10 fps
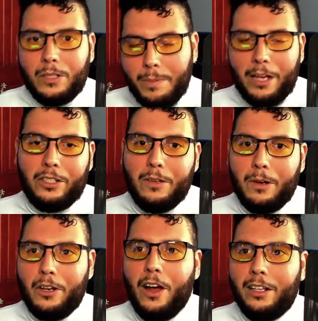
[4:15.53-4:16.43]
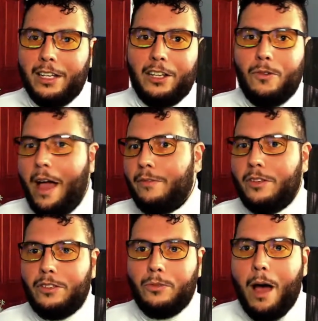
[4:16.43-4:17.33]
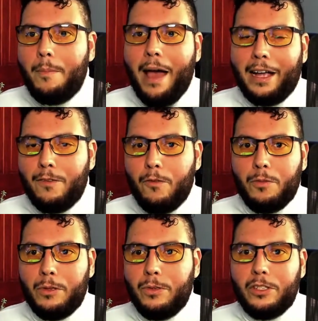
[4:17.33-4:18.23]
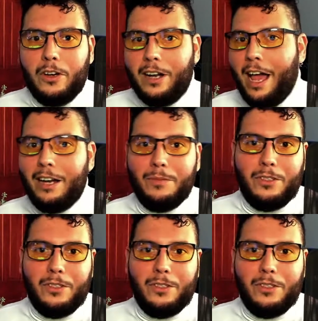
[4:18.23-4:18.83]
especially when you're hunting and you have to swap back and forth between certain items.